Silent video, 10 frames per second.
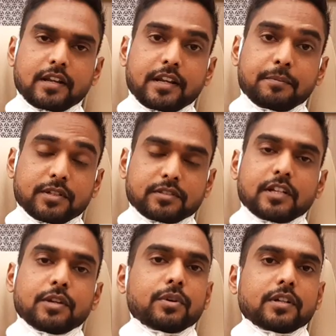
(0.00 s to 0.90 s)
I
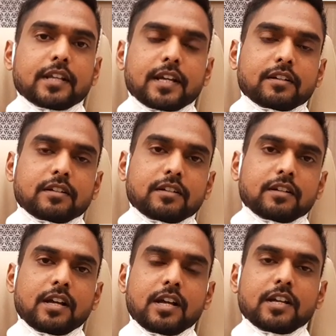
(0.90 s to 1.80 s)
personally would thank uh,
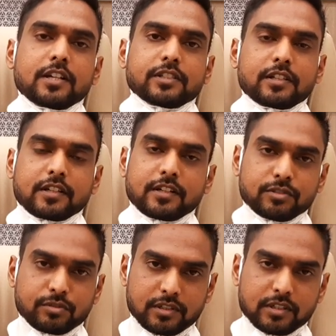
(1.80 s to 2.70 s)
Shankaran
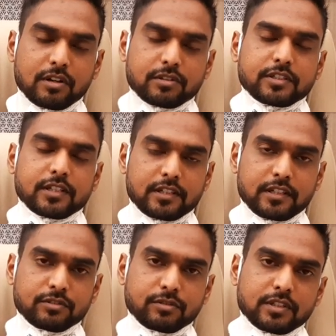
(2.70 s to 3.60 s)
Sundar, Dr.
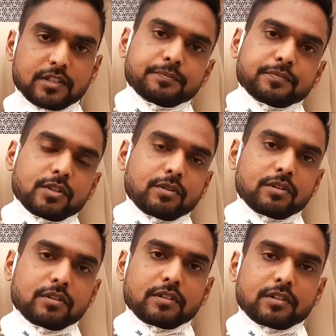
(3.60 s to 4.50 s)
Shankaran Sundar
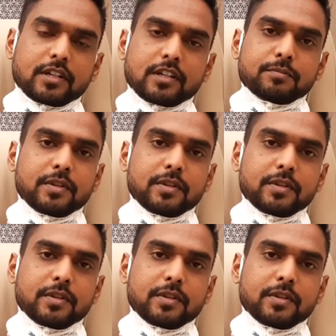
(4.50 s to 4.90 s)
so he's